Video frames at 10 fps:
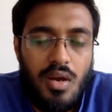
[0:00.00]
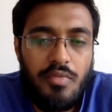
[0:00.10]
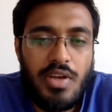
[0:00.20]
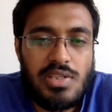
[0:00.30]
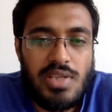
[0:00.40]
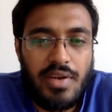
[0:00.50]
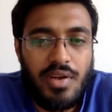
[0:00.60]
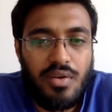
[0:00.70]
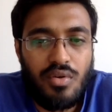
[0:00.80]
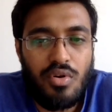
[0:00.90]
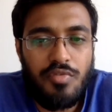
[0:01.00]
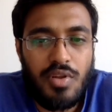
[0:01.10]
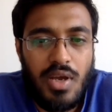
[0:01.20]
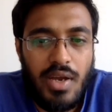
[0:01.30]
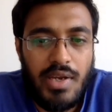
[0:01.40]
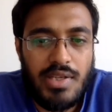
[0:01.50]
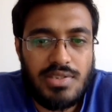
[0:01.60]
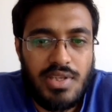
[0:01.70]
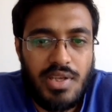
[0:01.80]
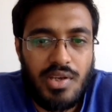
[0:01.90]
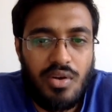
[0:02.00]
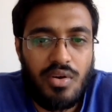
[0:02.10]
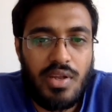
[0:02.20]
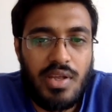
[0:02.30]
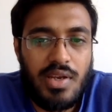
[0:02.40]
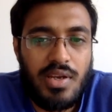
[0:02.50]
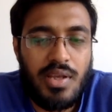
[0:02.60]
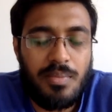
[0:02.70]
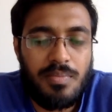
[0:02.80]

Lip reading: we decided to go for the eye testing or ENT.